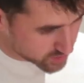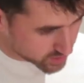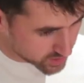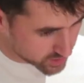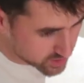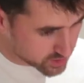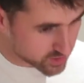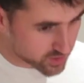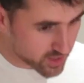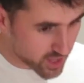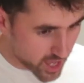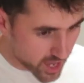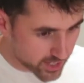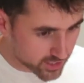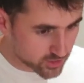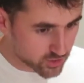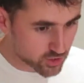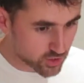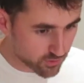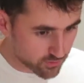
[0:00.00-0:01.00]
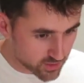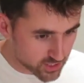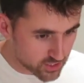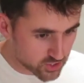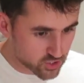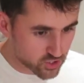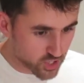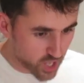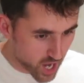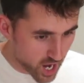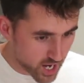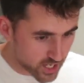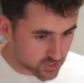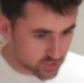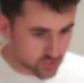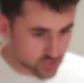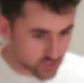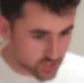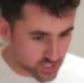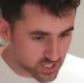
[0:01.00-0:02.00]
Into the A to the B to the
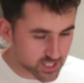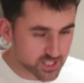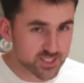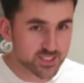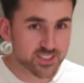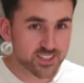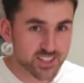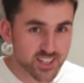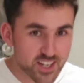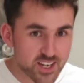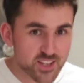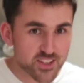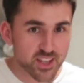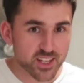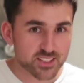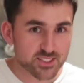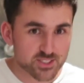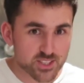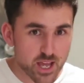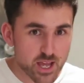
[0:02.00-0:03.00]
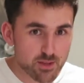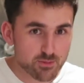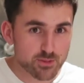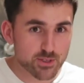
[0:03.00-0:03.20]
I to the B.